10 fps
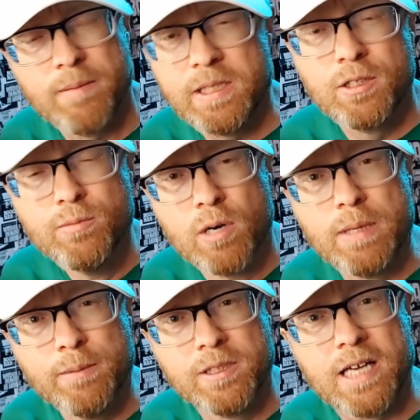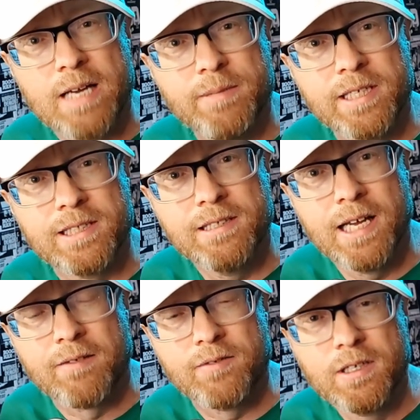I mean, two more people died because he
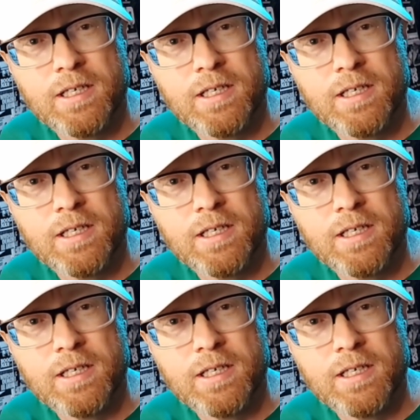left.